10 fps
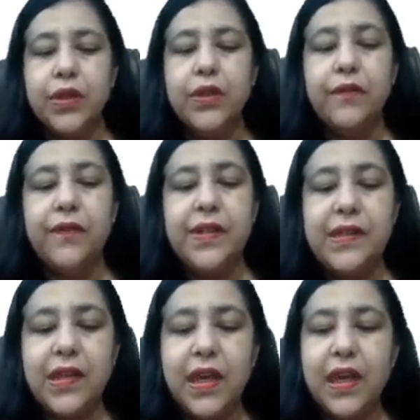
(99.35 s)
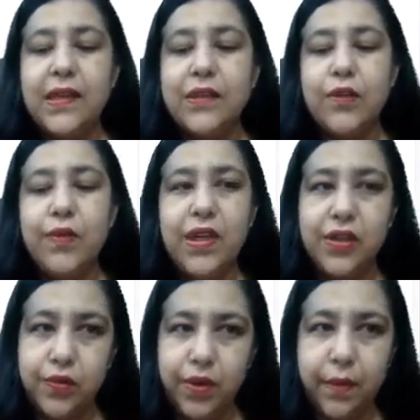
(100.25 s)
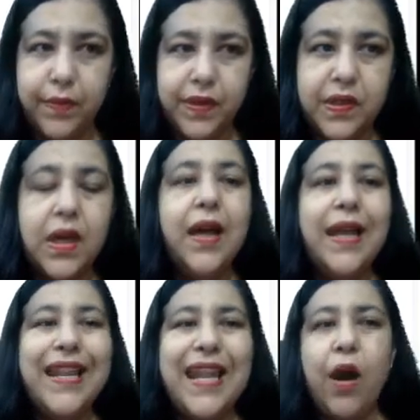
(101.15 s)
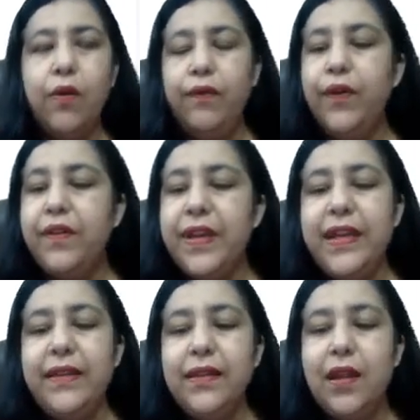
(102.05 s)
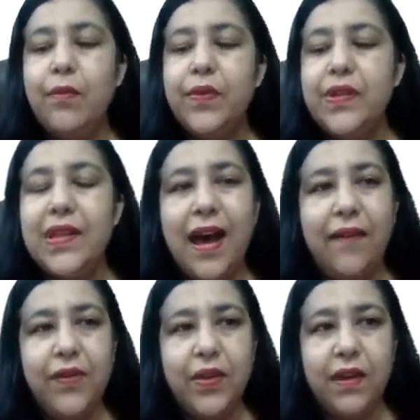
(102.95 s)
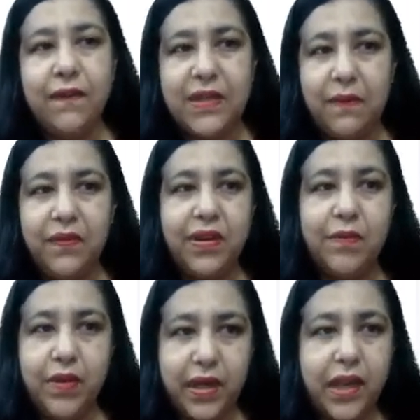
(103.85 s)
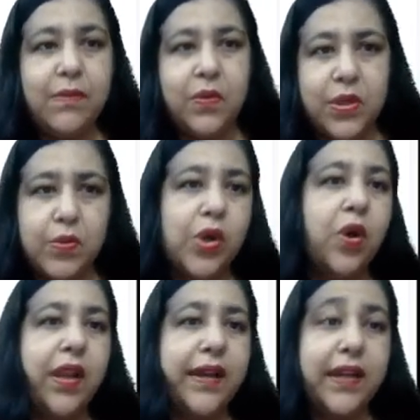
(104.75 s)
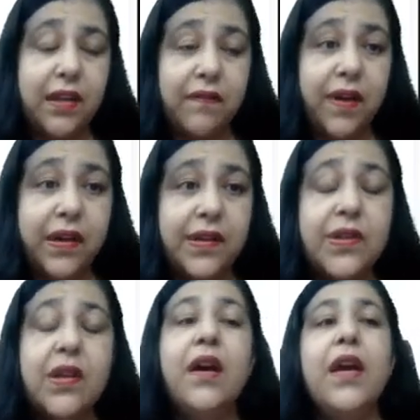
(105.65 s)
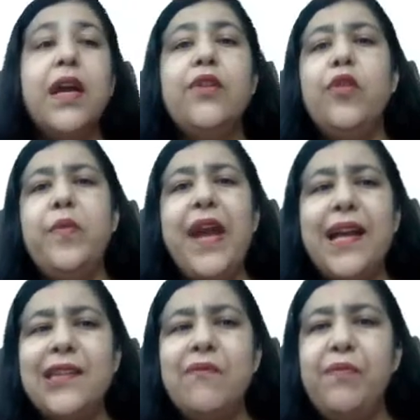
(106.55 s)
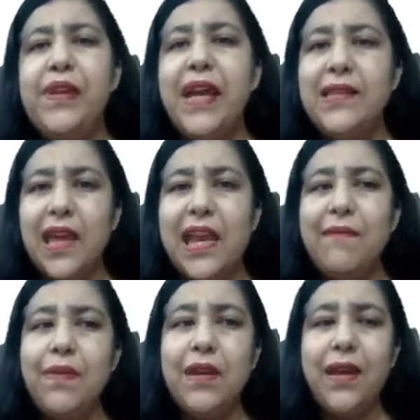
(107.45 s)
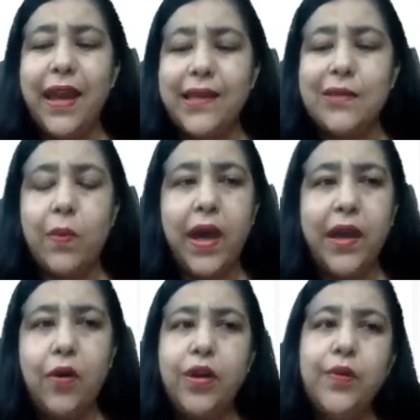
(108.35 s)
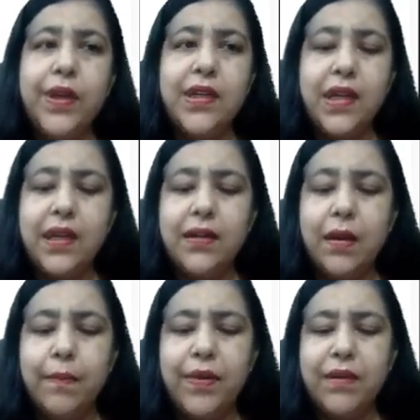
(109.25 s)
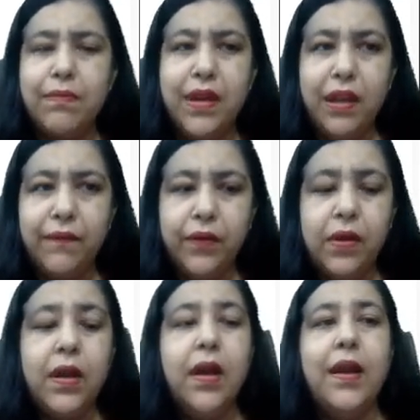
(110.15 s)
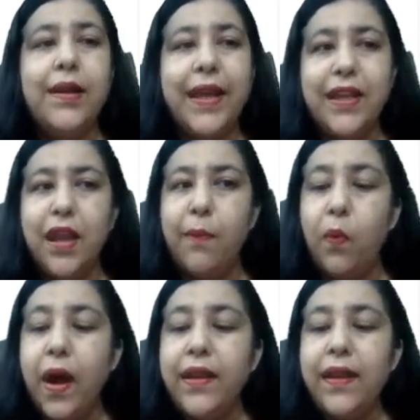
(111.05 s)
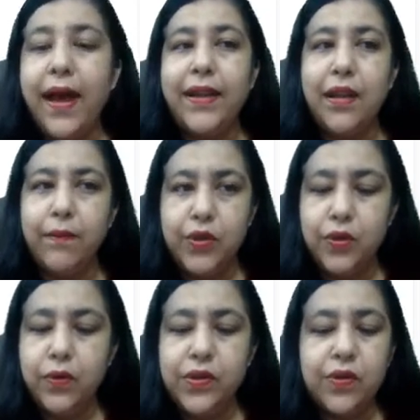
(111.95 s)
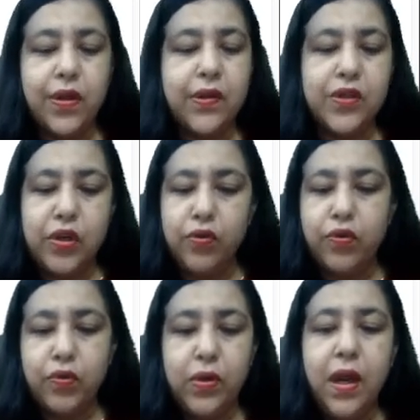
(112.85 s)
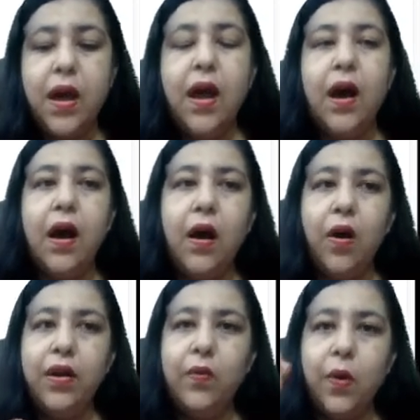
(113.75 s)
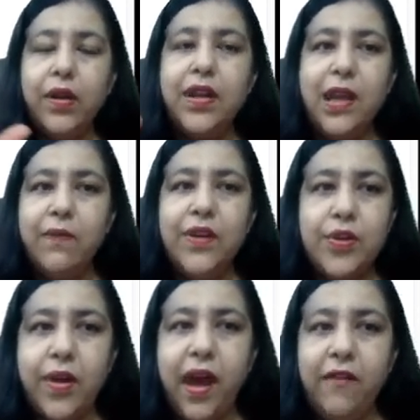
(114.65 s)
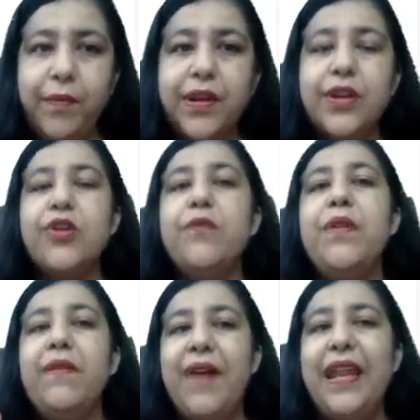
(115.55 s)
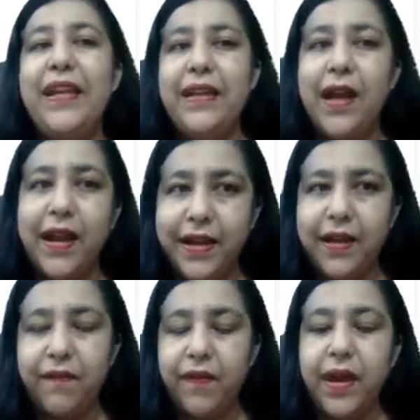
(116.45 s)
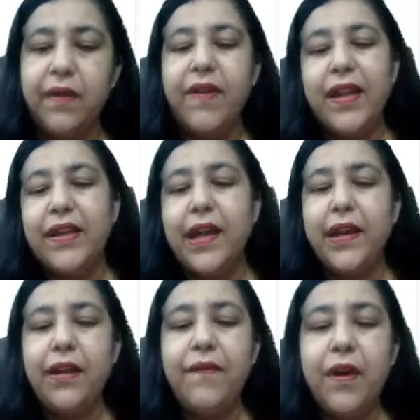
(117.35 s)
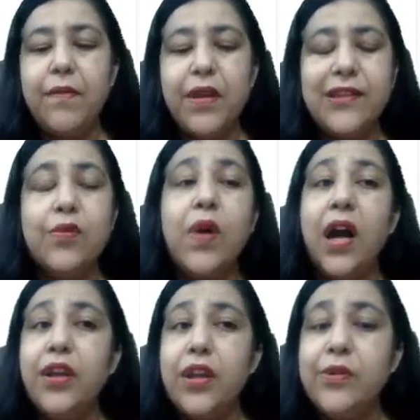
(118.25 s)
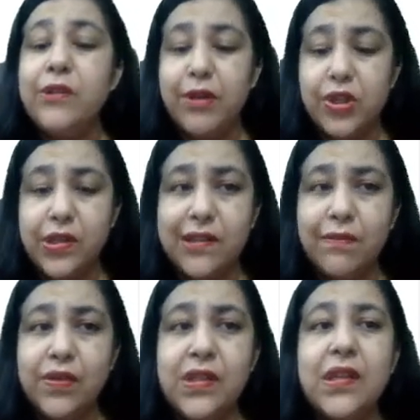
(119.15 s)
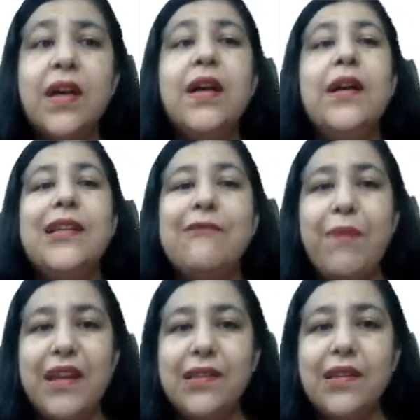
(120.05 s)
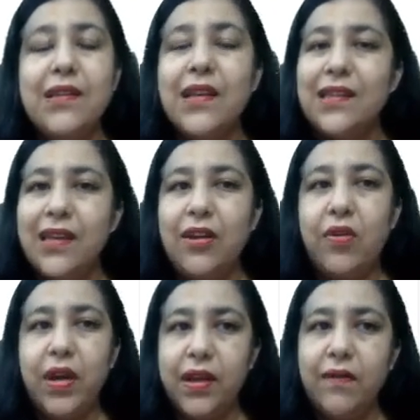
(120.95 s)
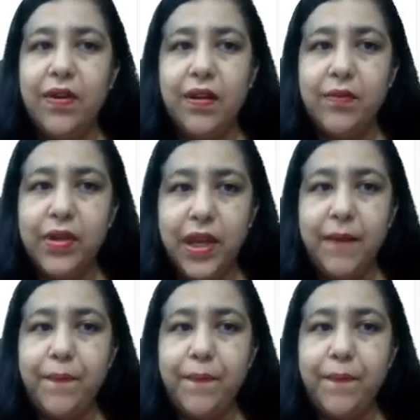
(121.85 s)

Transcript: The first thing is you need two numbers. Now for reading the numbers I have to give some variable names which we call identifiers. It could be as simple as A, B, X, Y, or you can take it a bit meaningful like num1 and num2. So there is no rule on what name we should have, but it should be a valid identifier. Valid identifier means you can't use special symbols, spaces, etc. in a variable name.